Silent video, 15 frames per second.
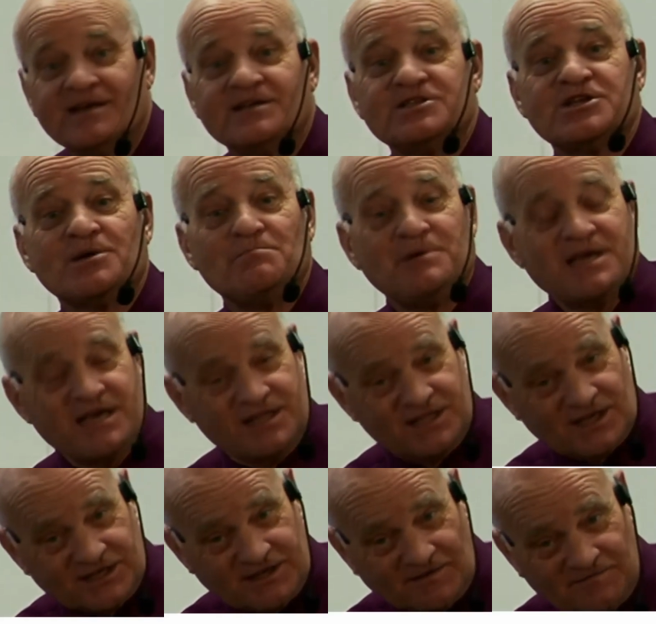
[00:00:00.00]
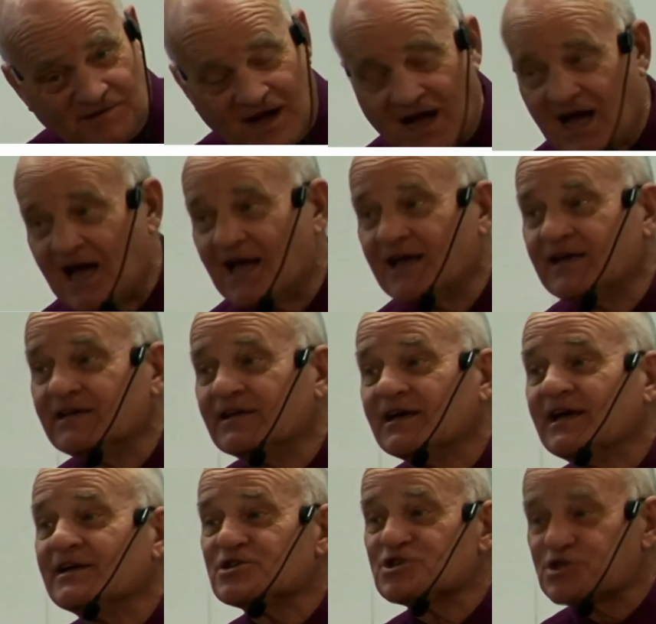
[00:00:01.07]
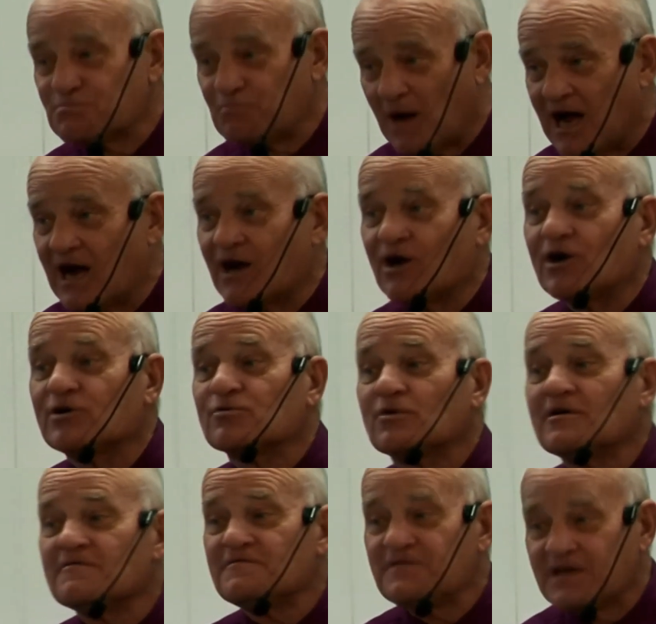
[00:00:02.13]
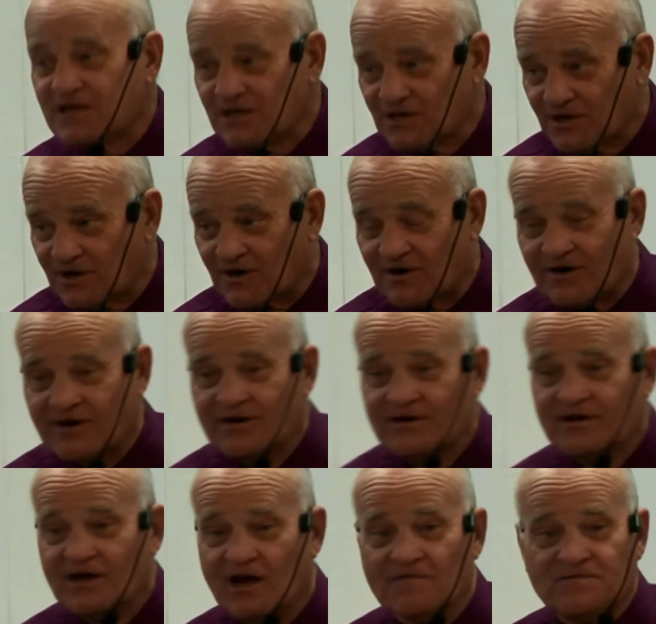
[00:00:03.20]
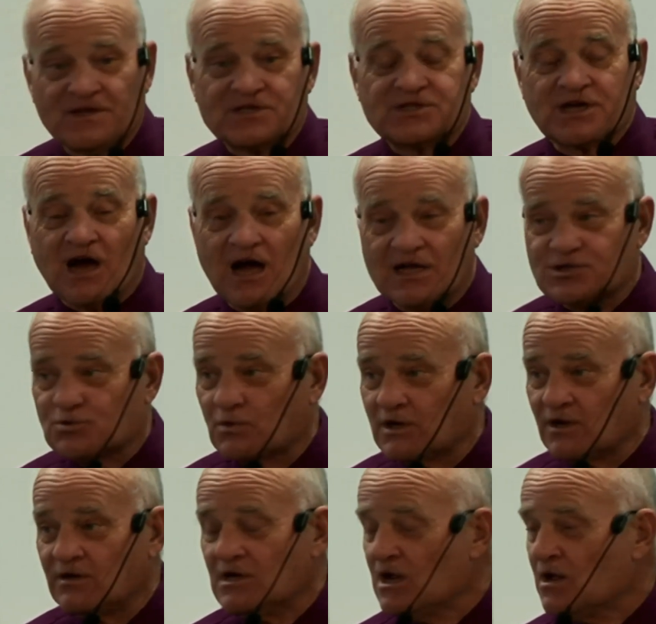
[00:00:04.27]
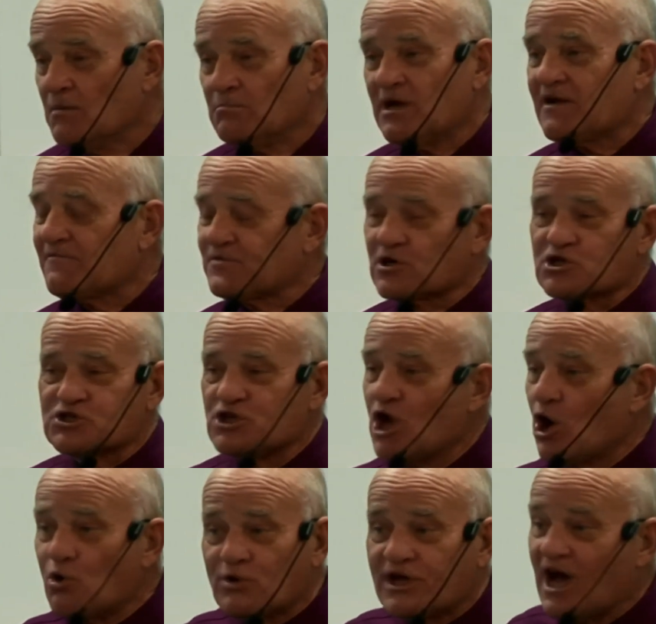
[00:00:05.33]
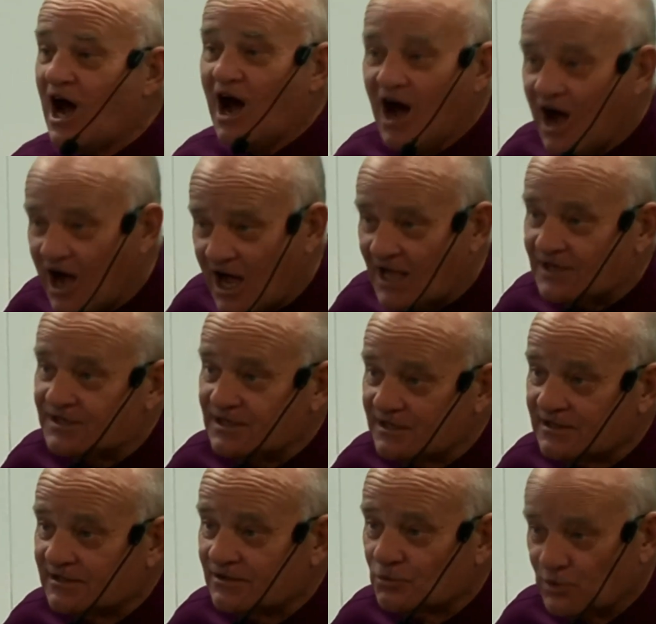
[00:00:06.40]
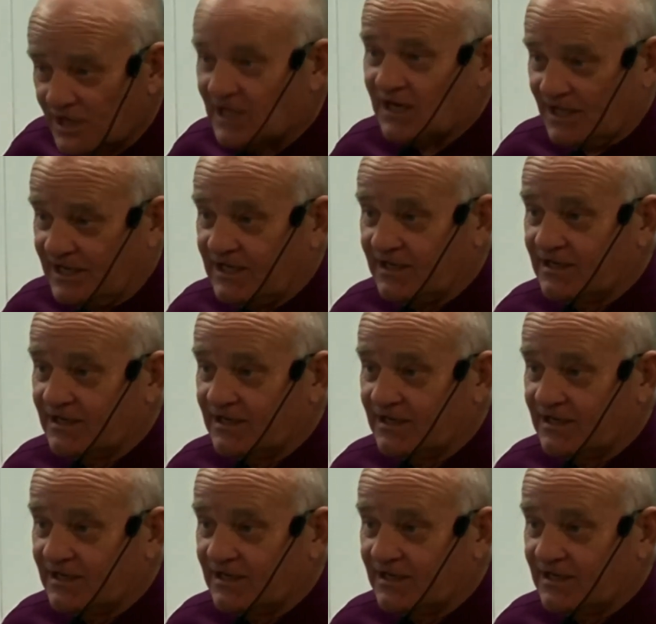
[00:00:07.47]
to be the divine, inspired revealer of this God's will. But if there's no God, really,